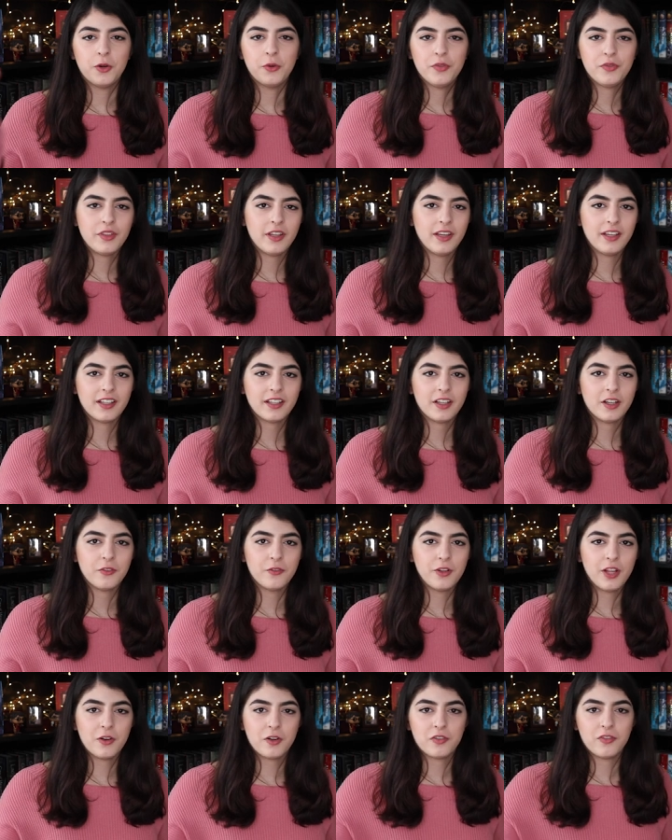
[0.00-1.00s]
don't think
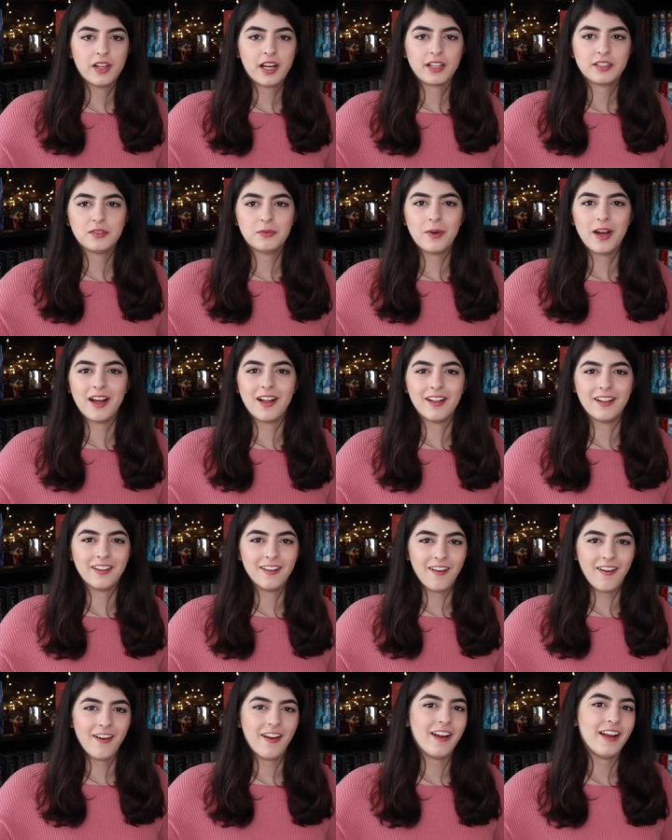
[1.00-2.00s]
really reflects
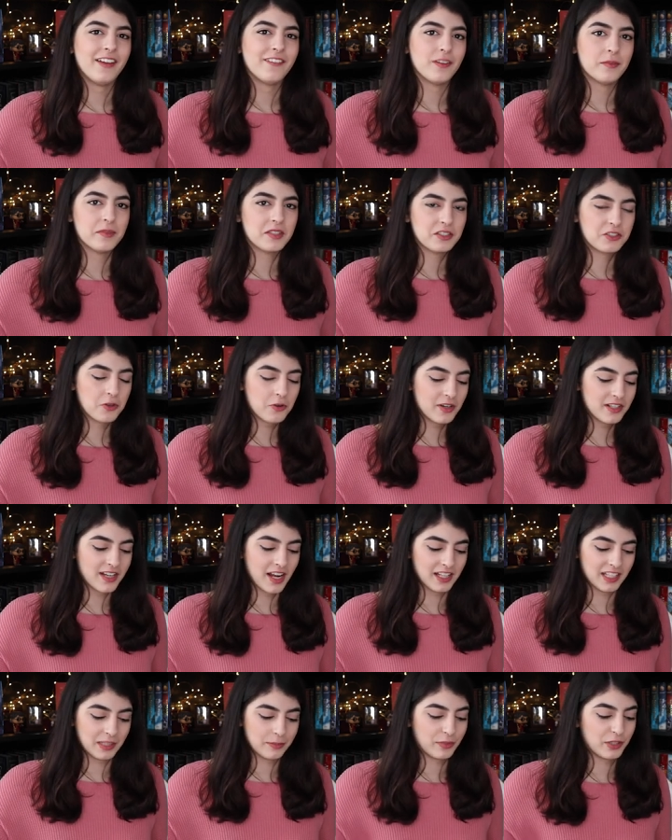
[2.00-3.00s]
well from a
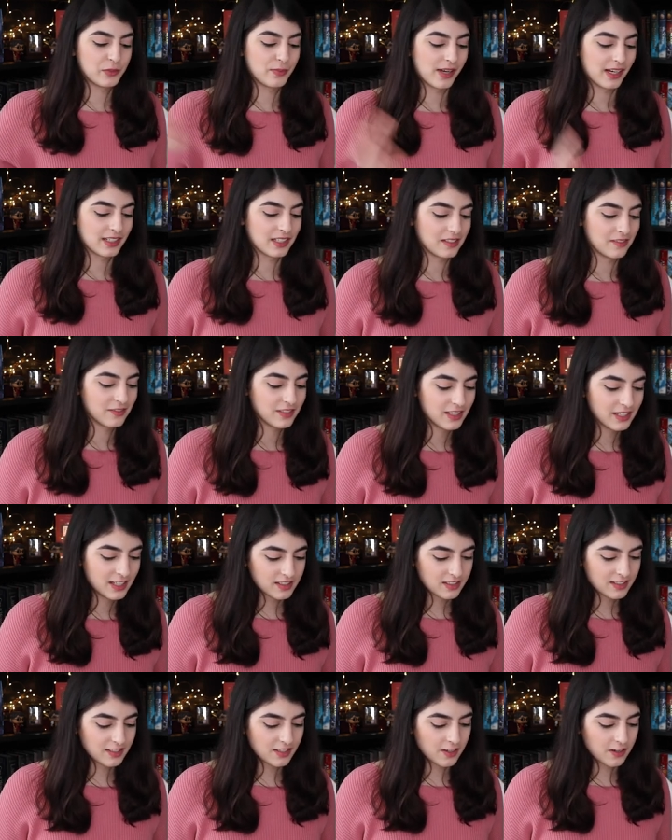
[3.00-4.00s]
storytelling perspective.
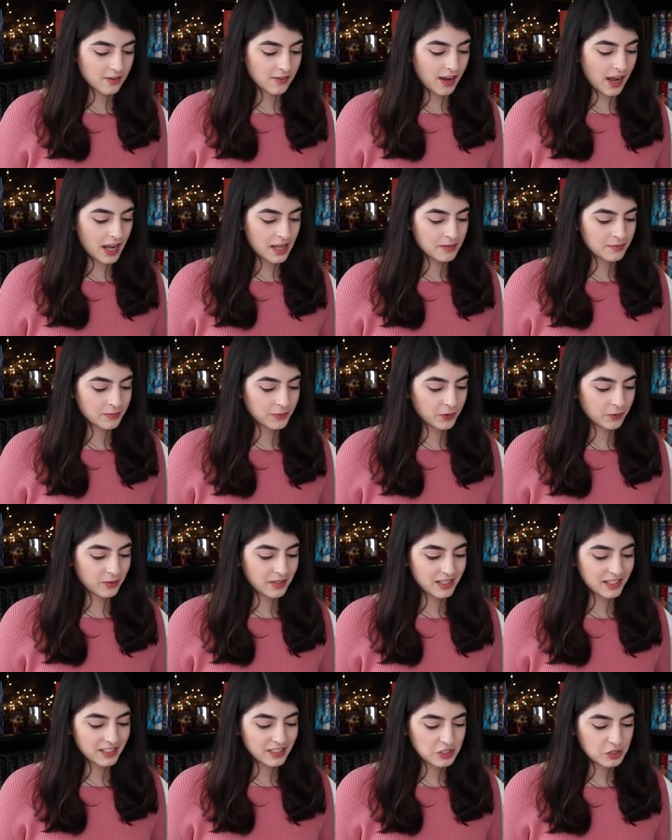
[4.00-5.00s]
So I'm
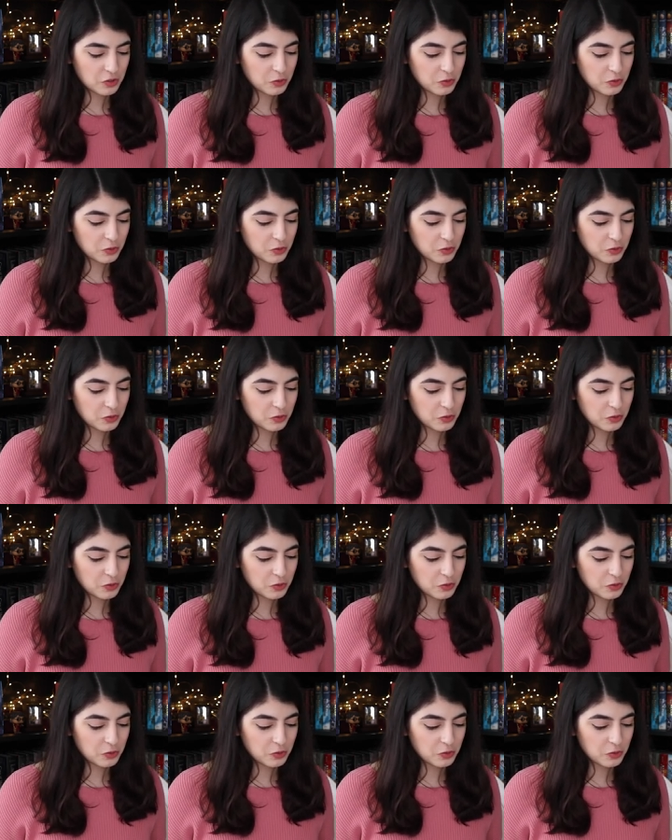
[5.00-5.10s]
gonna